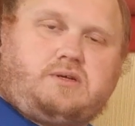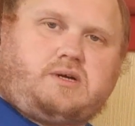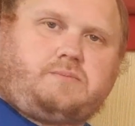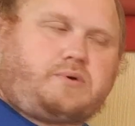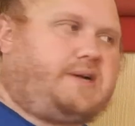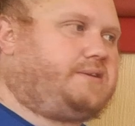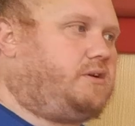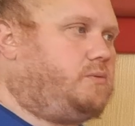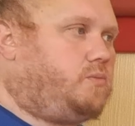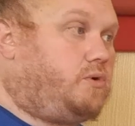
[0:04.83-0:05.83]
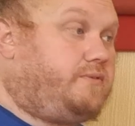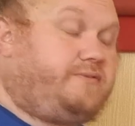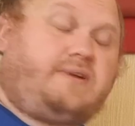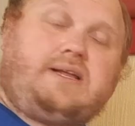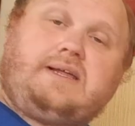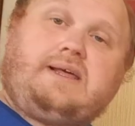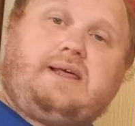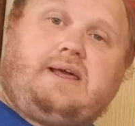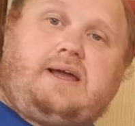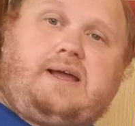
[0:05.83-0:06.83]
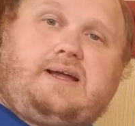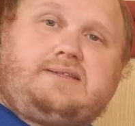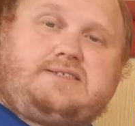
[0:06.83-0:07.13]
I'm Brad Lone Wolf, and